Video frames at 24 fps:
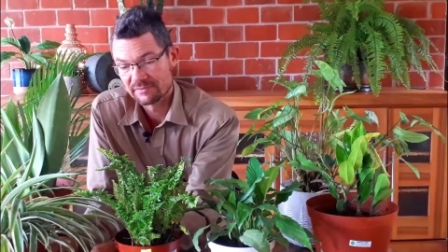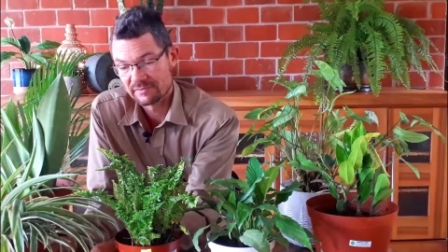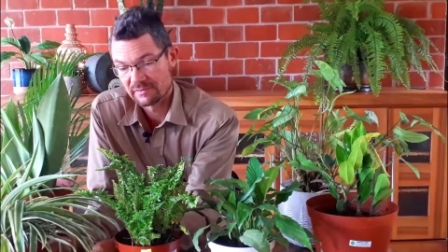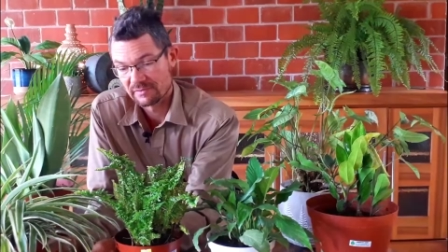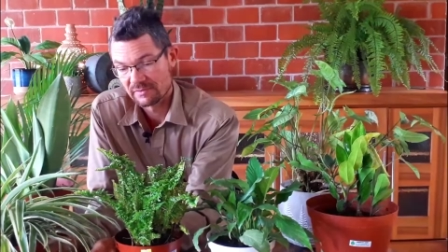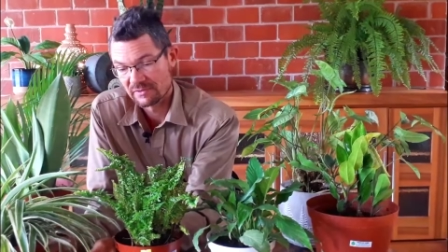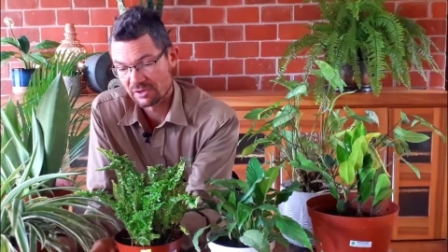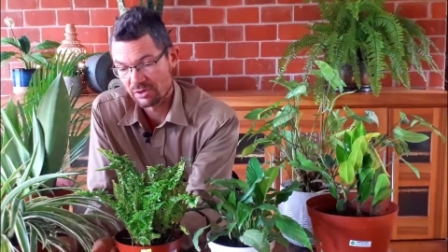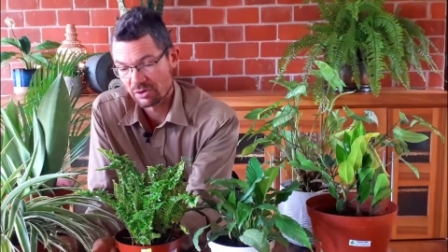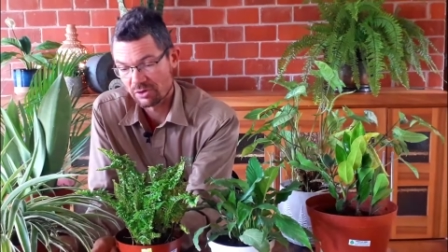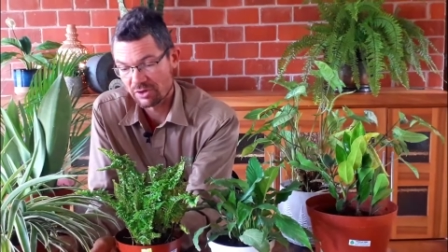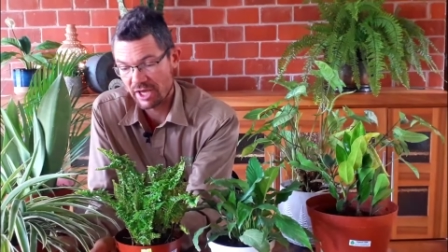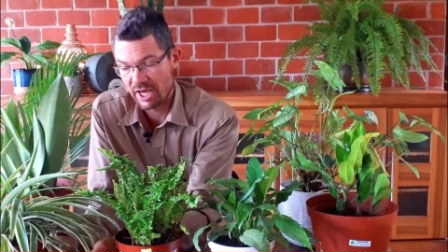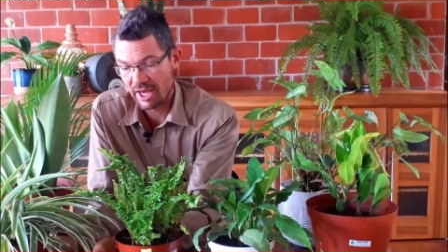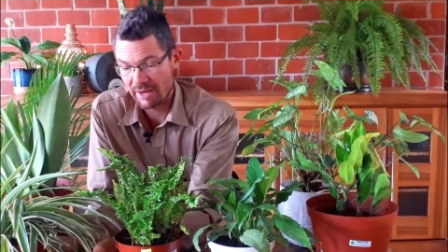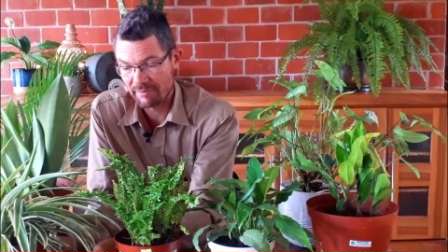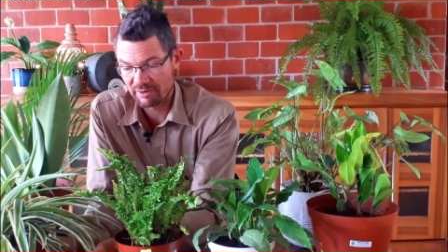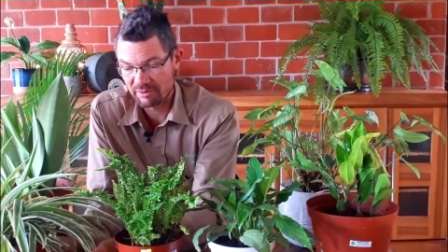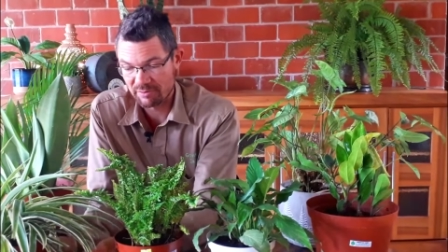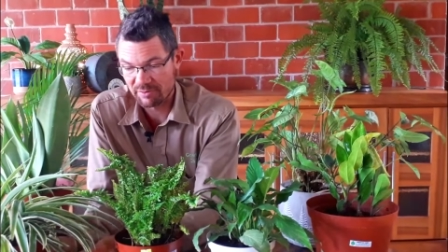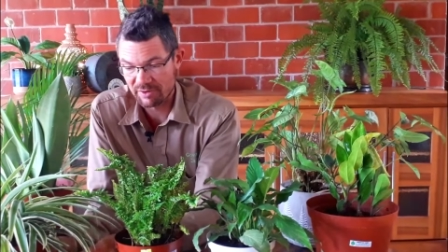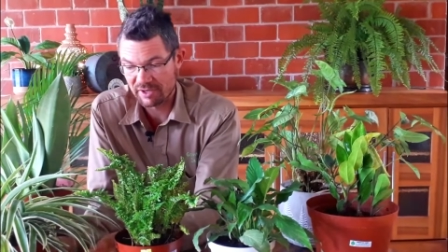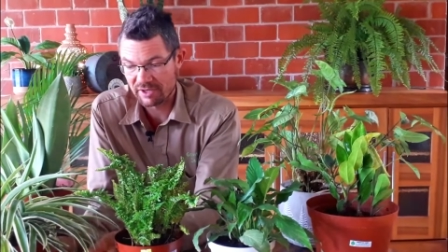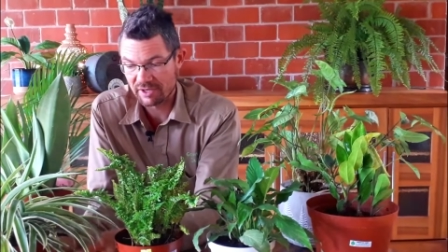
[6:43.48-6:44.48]
so
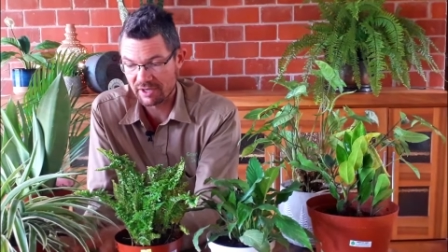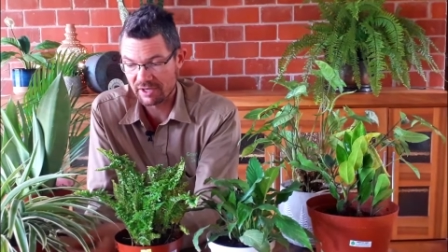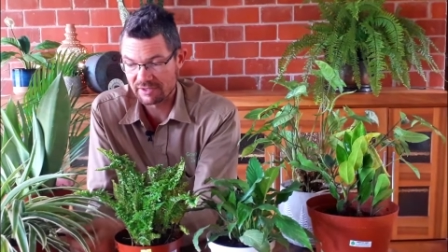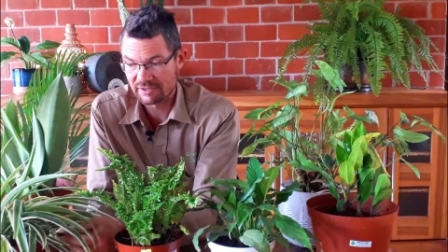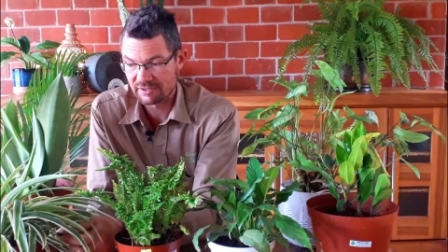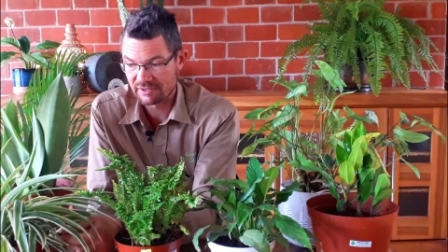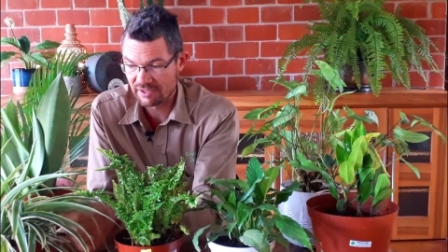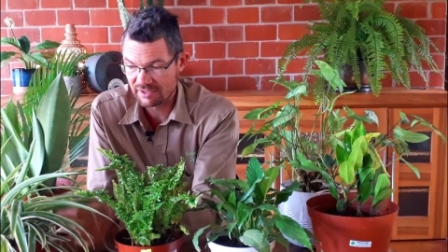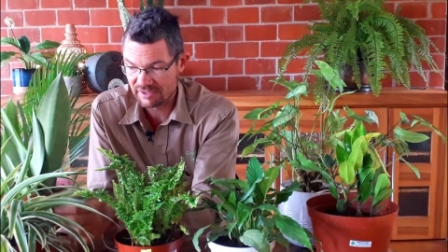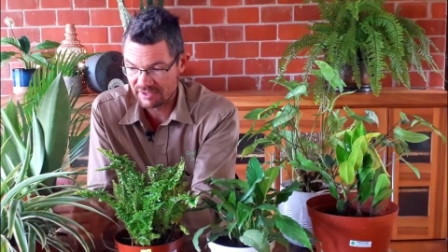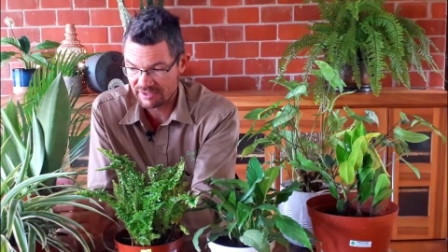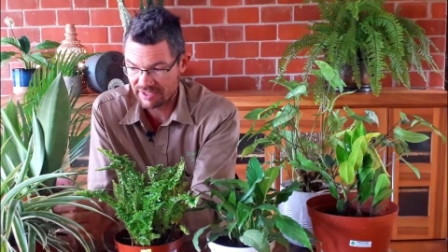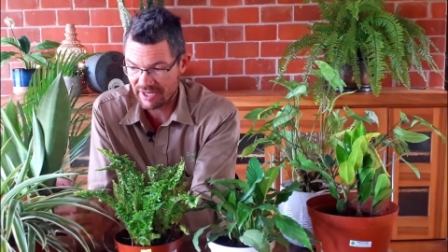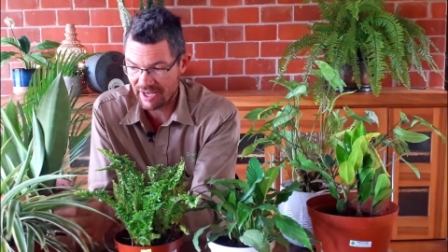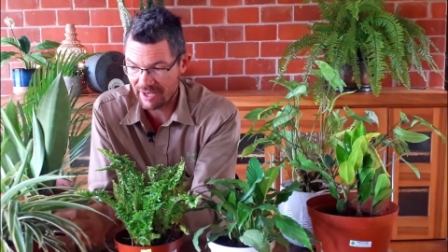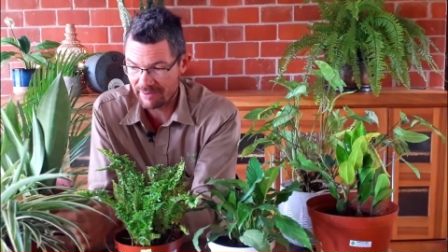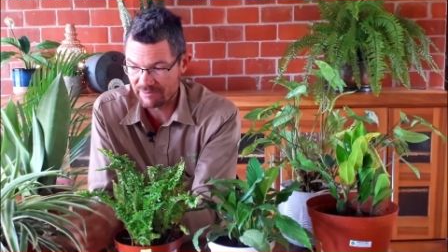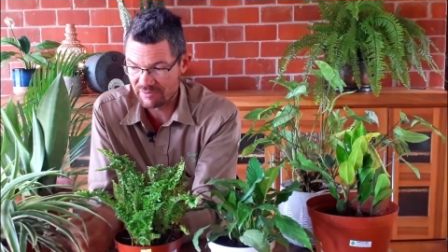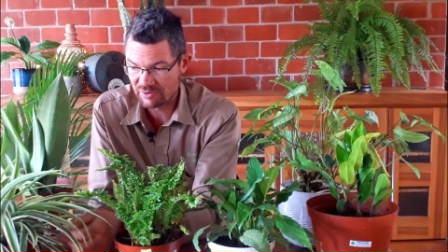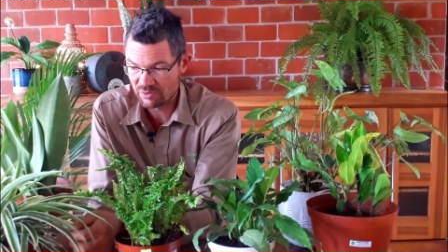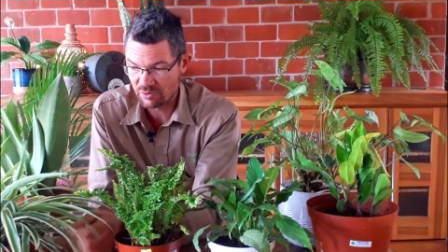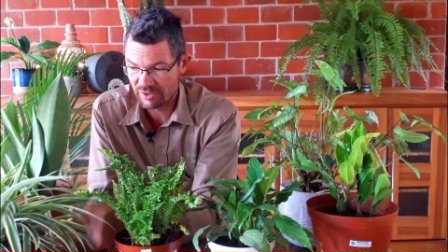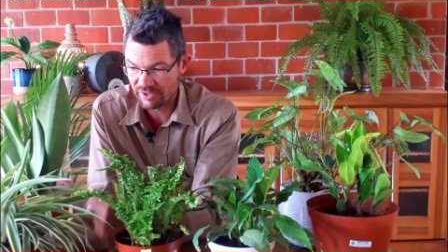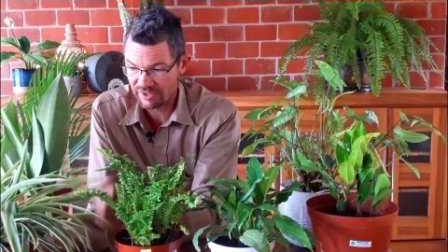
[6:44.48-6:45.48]
named because the
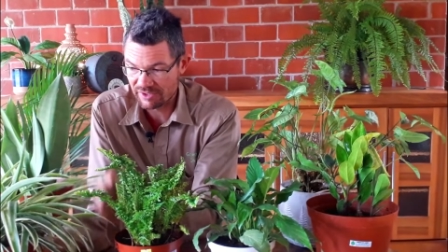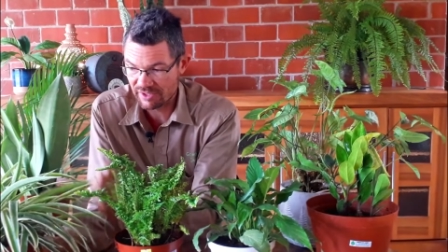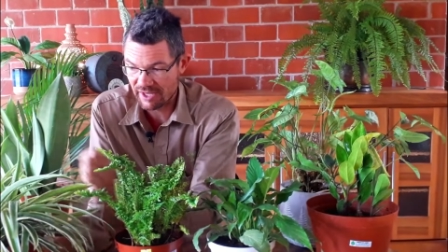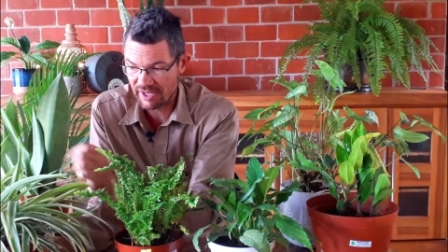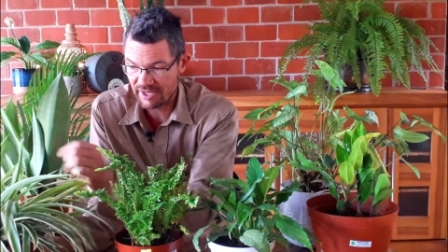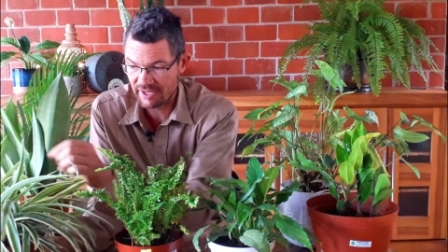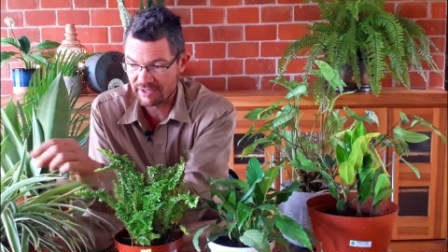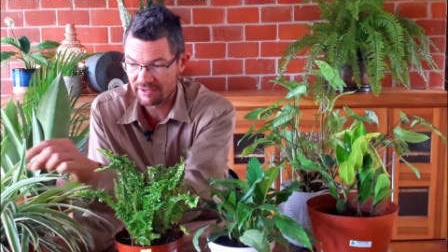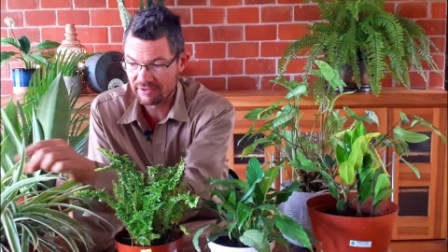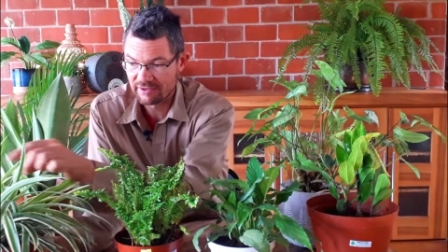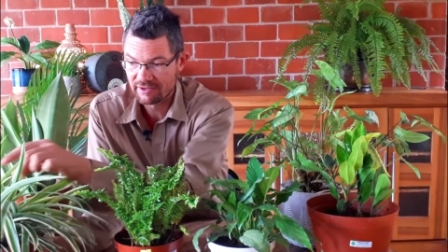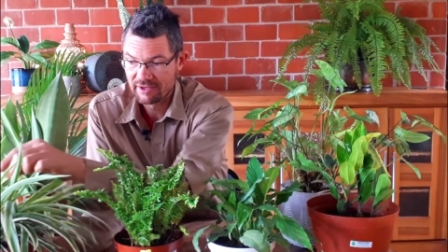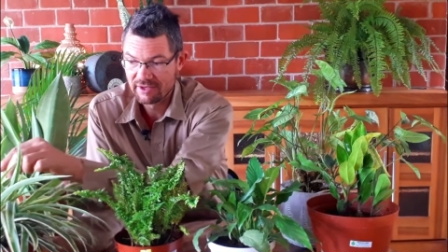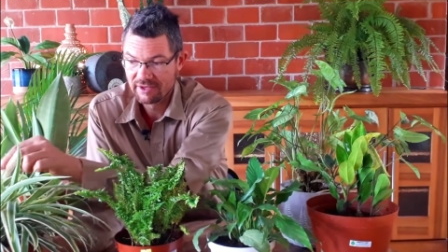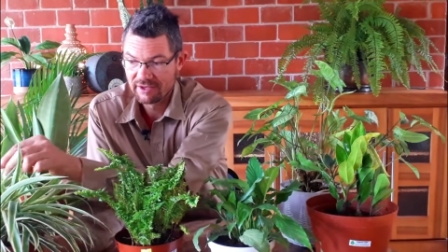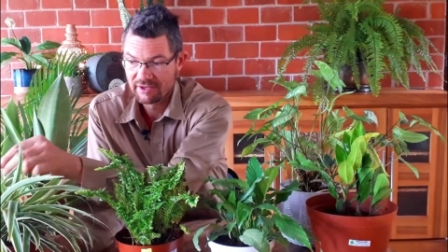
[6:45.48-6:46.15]
stems, when they